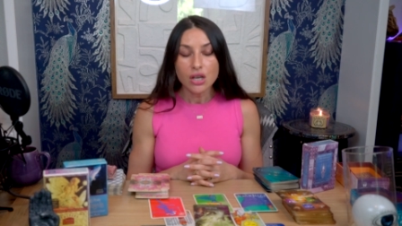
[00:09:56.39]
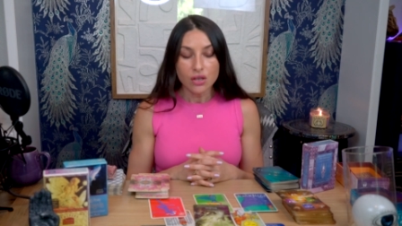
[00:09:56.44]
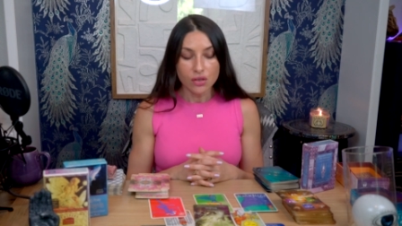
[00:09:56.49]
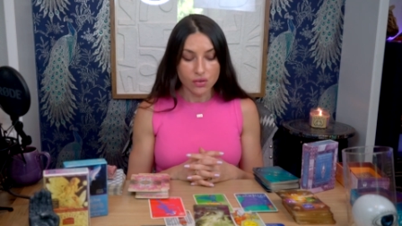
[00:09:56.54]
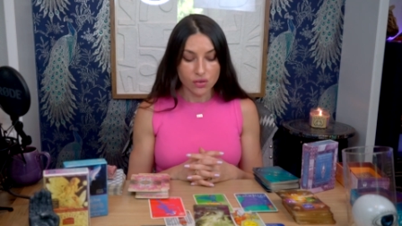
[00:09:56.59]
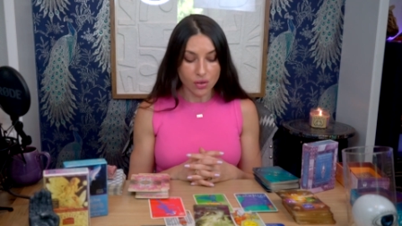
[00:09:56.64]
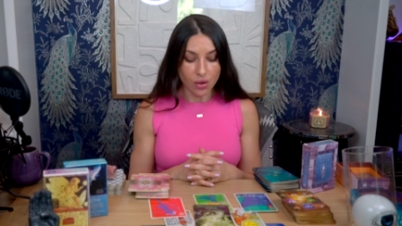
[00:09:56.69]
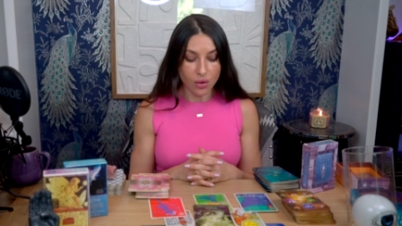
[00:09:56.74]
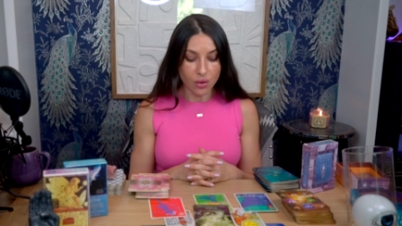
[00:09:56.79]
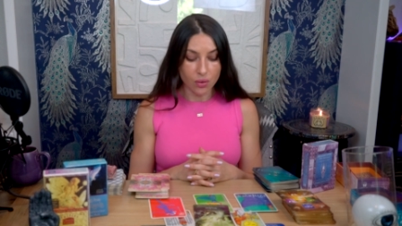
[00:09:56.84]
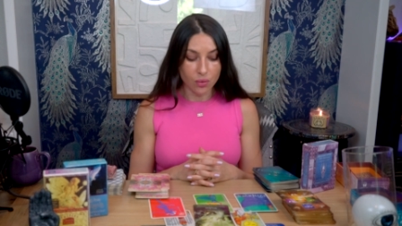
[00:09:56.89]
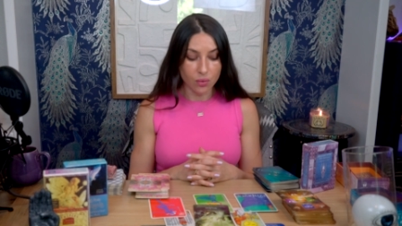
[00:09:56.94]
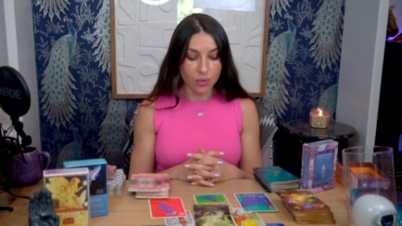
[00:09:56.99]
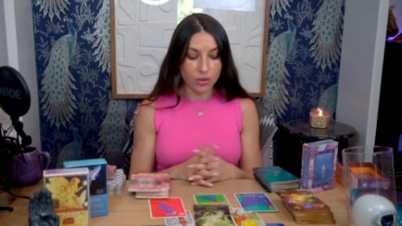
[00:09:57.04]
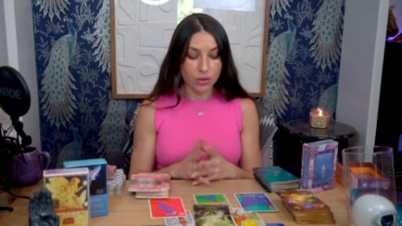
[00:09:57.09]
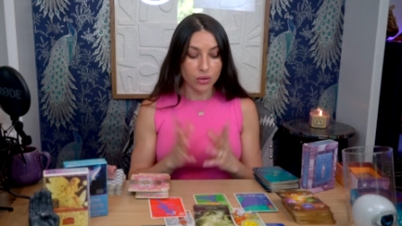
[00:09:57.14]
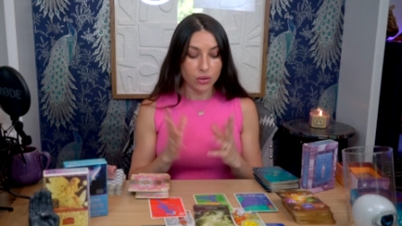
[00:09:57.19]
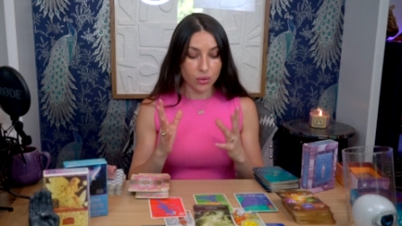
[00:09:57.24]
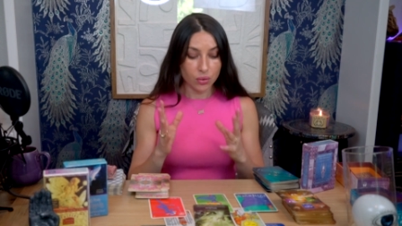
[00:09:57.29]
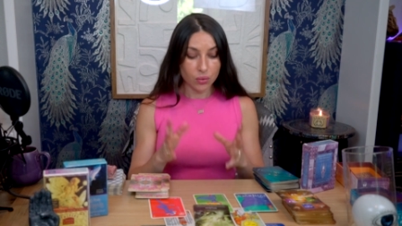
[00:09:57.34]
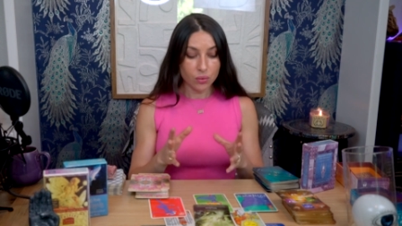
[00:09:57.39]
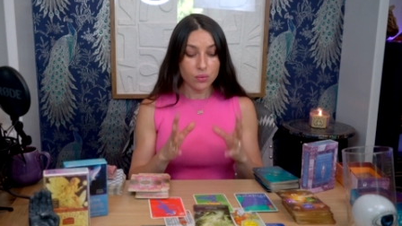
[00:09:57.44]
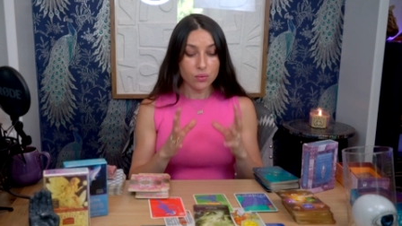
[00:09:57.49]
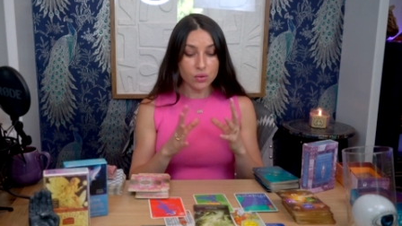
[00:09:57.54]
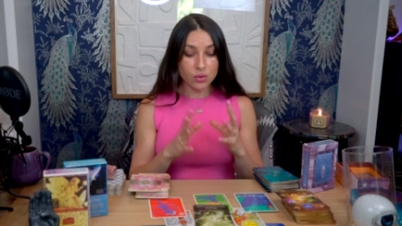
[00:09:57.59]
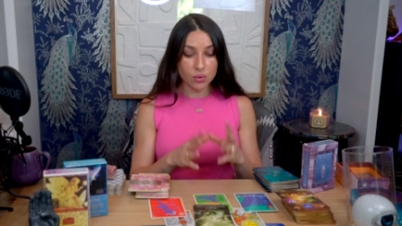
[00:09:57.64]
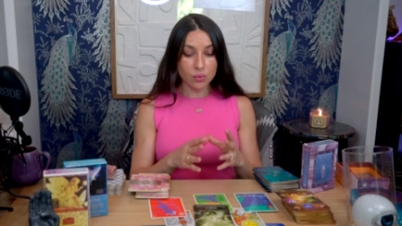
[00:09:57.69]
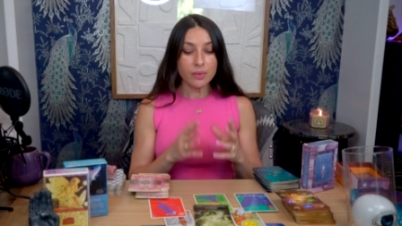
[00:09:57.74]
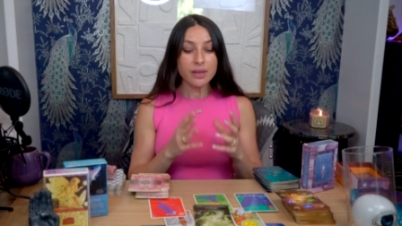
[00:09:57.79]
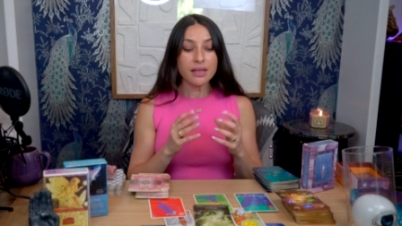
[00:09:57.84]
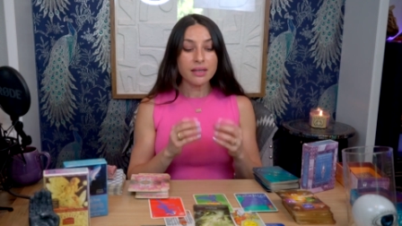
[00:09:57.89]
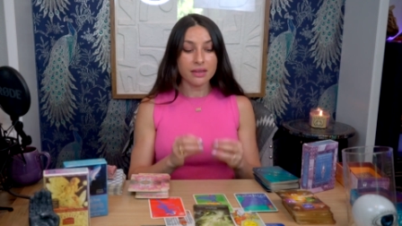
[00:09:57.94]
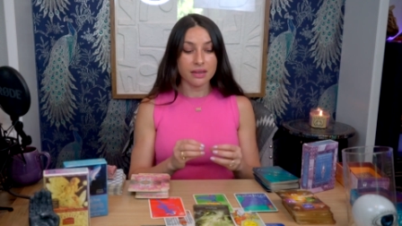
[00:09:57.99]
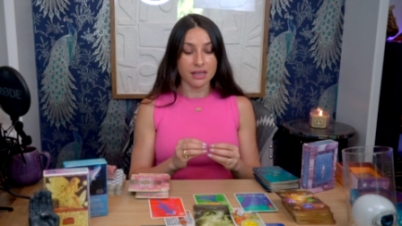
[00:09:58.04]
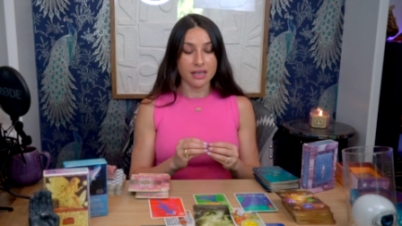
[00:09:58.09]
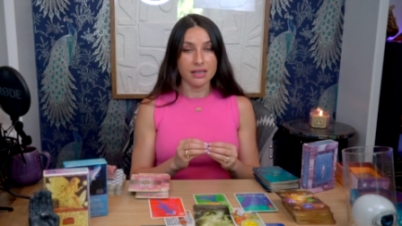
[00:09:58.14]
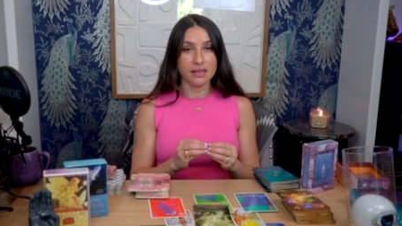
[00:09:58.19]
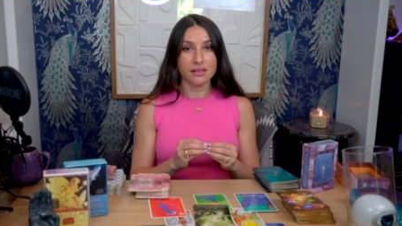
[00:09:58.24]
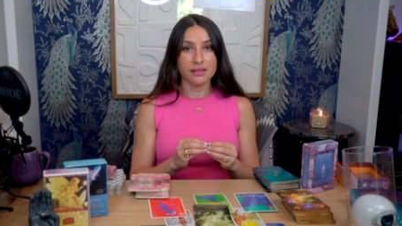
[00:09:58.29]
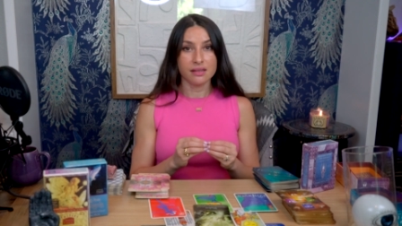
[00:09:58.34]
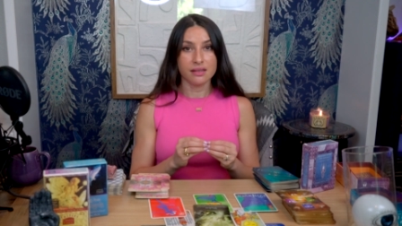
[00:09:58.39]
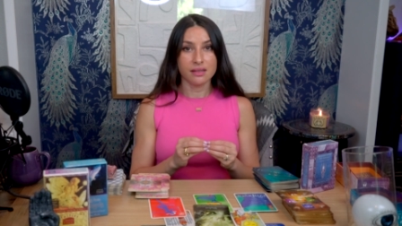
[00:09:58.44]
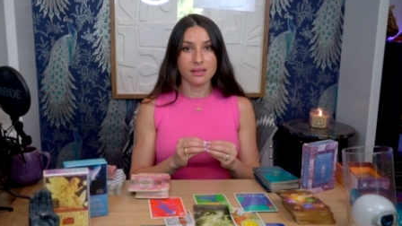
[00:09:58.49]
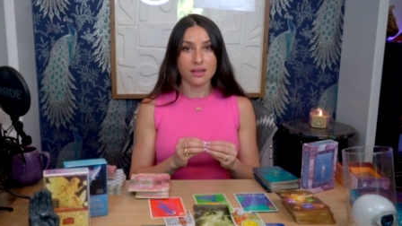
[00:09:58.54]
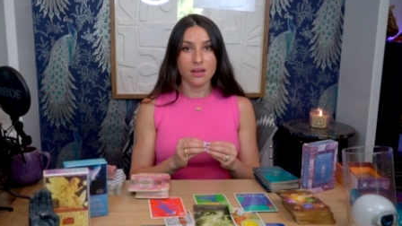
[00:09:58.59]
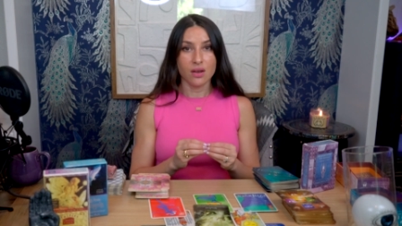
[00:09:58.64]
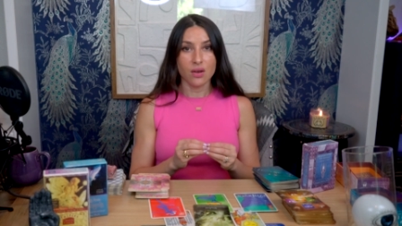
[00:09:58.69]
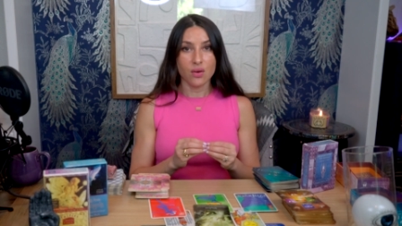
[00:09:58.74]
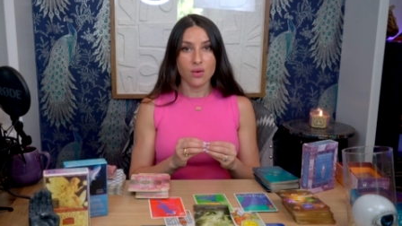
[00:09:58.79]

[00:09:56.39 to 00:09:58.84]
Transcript: so you doing this